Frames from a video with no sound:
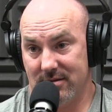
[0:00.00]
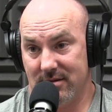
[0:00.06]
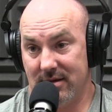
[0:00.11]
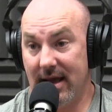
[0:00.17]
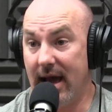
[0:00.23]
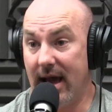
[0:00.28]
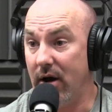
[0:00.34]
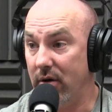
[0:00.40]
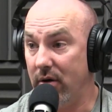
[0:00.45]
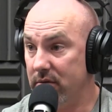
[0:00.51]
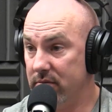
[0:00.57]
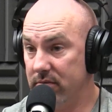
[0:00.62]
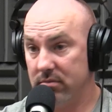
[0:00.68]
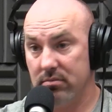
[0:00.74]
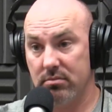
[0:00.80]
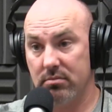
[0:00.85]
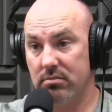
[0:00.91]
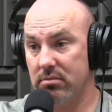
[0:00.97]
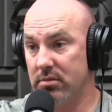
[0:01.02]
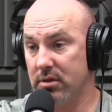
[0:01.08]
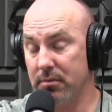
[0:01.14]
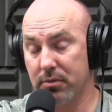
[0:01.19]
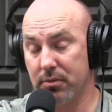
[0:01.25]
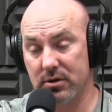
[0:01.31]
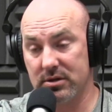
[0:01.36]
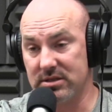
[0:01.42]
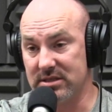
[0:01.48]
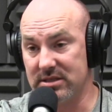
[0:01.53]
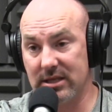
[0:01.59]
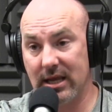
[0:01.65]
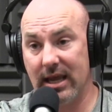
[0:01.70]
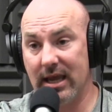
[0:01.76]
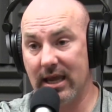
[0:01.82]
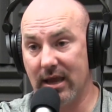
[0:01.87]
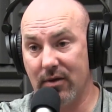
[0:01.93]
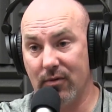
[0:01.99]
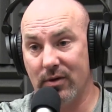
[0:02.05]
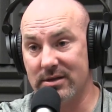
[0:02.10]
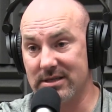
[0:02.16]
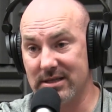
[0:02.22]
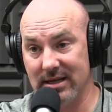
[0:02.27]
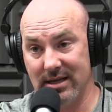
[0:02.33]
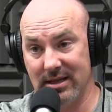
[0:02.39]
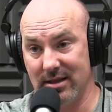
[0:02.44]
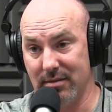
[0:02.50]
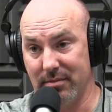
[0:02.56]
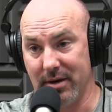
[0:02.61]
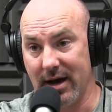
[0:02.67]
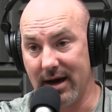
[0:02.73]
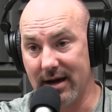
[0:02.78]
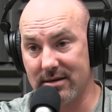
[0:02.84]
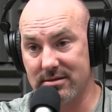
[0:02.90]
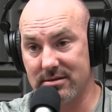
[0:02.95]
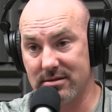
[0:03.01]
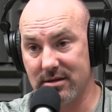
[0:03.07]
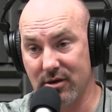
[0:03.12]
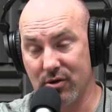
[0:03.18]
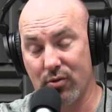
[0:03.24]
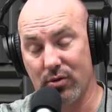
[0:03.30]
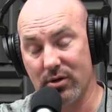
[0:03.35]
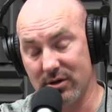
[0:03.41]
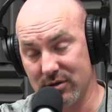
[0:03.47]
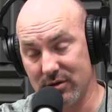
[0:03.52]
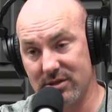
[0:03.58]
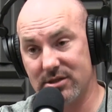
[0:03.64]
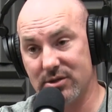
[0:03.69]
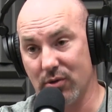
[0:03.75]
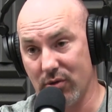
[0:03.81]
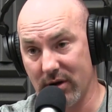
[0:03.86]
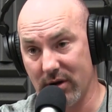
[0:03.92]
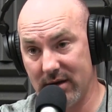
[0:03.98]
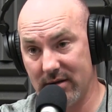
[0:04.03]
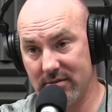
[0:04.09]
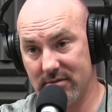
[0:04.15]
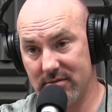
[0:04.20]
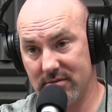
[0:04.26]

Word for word: Now, the person saying it wasn't in the box, according to the story,